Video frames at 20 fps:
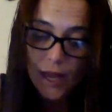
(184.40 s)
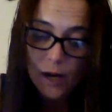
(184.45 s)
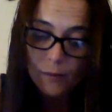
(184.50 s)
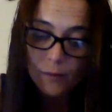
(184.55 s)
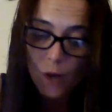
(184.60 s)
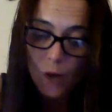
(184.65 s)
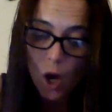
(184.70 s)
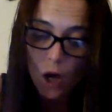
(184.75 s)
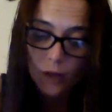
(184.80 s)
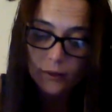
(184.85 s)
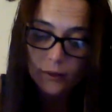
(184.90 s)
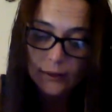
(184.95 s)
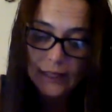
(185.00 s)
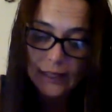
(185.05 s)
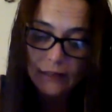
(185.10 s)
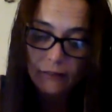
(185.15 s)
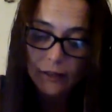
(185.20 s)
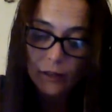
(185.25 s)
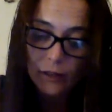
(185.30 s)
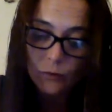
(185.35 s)
that upon
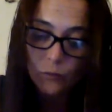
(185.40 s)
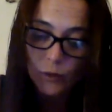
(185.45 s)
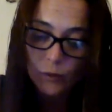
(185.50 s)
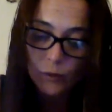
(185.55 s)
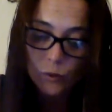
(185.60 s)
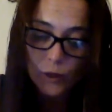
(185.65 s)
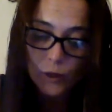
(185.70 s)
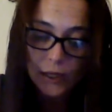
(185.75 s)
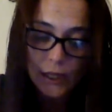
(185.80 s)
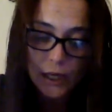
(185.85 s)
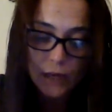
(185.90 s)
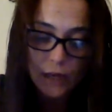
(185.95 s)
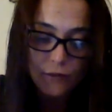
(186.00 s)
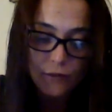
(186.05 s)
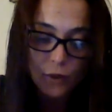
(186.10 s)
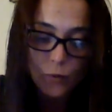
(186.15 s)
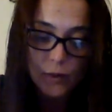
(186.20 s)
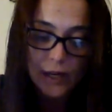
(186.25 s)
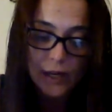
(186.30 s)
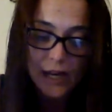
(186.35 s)
leaving, we will give
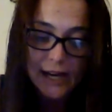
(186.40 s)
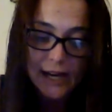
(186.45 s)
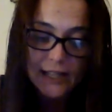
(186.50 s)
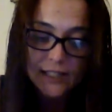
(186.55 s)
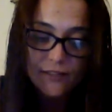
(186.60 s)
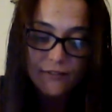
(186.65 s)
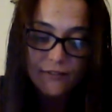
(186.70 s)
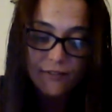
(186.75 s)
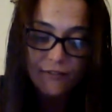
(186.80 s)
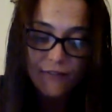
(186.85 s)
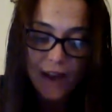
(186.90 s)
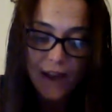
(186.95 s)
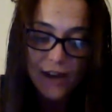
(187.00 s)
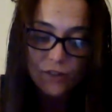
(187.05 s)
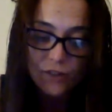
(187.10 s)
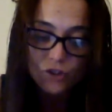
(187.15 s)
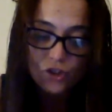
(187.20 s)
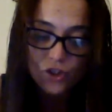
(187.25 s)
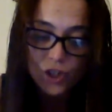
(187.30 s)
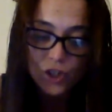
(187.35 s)
you a nice
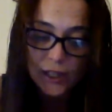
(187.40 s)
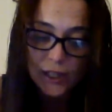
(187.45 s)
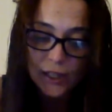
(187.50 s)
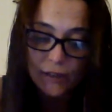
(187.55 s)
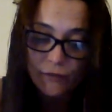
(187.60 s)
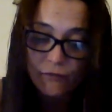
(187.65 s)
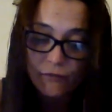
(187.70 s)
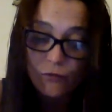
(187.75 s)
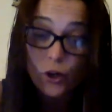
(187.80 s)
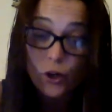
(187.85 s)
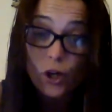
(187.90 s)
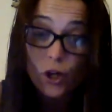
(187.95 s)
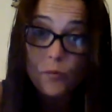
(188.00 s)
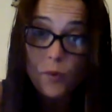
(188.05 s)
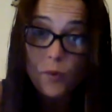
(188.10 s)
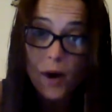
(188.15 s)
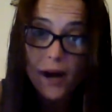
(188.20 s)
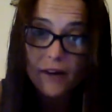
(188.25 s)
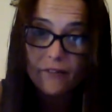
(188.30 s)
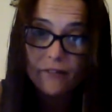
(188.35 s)
fat chicken for your
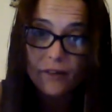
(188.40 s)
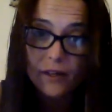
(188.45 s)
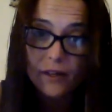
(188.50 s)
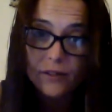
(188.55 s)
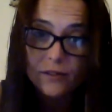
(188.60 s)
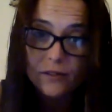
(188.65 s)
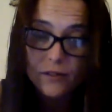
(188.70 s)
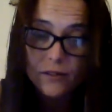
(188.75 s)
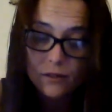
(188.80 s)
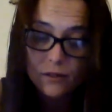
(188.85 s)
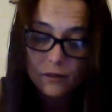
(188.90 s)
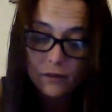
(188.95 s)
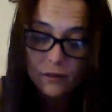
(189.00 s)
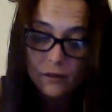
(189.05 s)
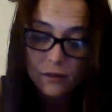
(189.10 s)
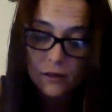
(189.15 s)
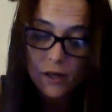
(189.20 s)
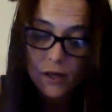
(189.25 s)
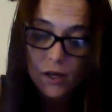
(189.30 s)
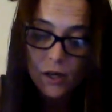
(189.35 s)
breakfast.
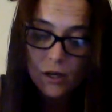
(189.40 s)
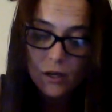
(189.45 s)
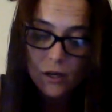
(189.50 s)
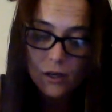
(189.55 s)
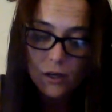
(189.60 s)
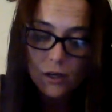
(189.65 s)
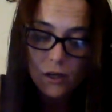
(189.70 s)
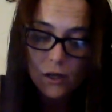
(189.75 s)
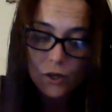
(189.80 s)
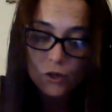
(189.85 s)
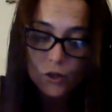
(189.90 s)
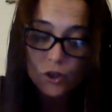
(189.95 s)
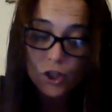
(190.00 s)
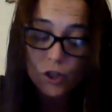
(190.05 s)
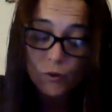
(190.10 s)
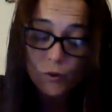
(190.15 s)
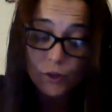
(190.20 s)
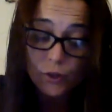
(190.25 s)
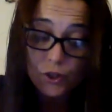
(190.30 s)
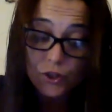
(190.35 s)
Do
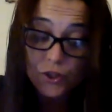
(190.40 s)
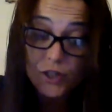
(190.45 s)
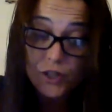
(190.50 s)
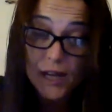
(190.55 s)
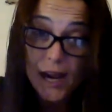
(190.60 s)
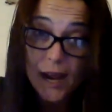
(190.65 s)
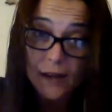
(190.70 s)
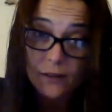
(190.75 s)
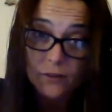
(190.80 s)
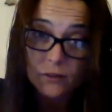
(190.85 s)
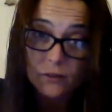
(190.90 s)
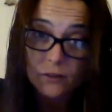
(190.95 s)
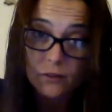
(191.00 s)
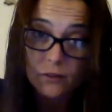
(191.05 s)
you understand?